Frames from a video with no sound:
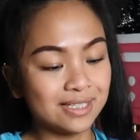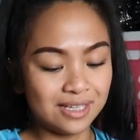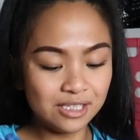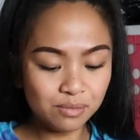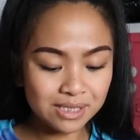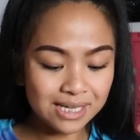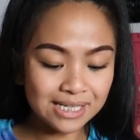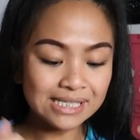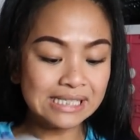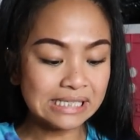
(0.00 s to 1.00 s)
This was
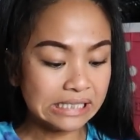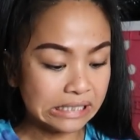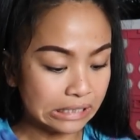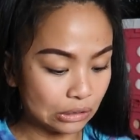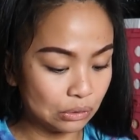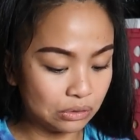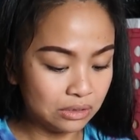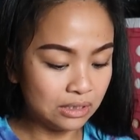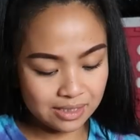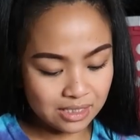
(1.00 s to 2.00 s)
like a steal.
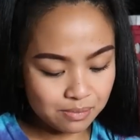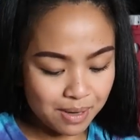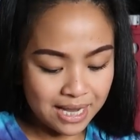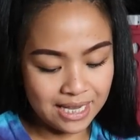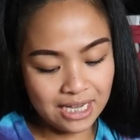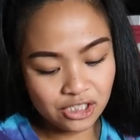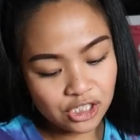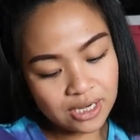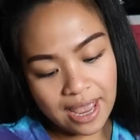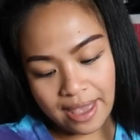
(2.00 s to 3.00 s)
This is by
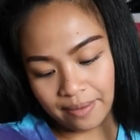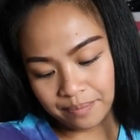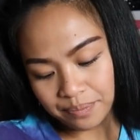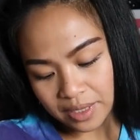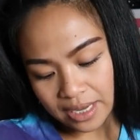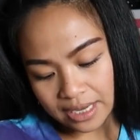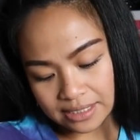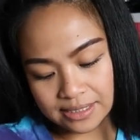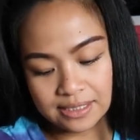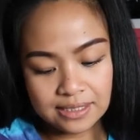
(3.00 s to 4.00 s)
H&M, and
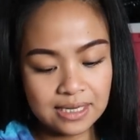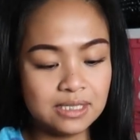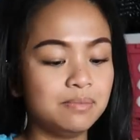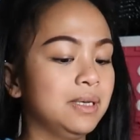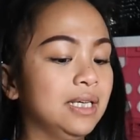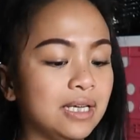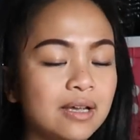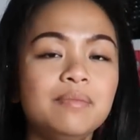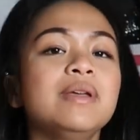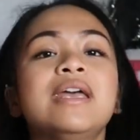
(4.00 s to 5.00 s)
it's in a size
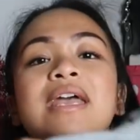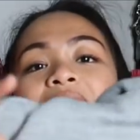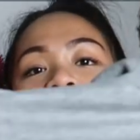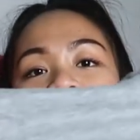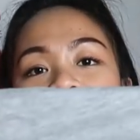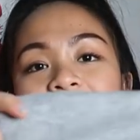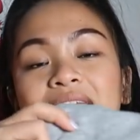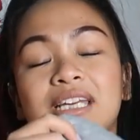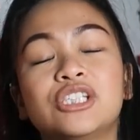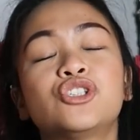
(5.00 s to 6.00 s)
medium, and
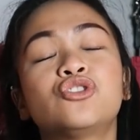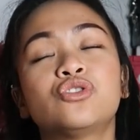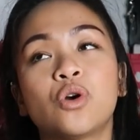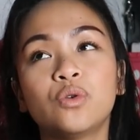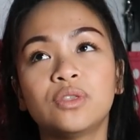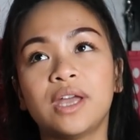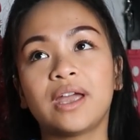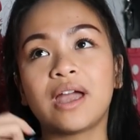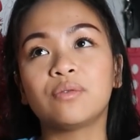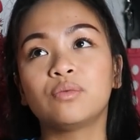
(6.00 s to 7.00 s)
it is so
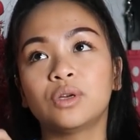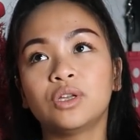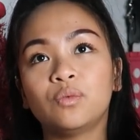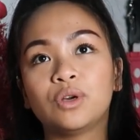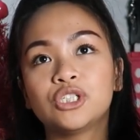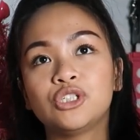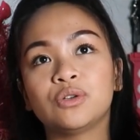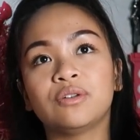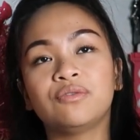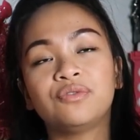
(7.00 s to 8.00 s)
thick. I really wish you
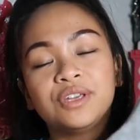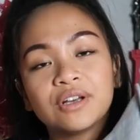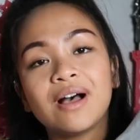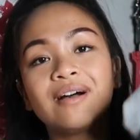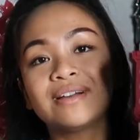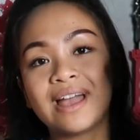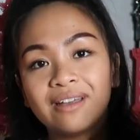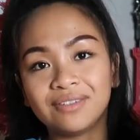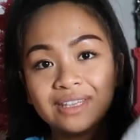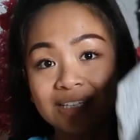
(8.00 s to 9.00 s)
can feel how
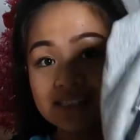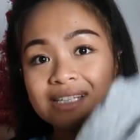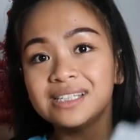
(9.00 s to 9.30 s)
heavy this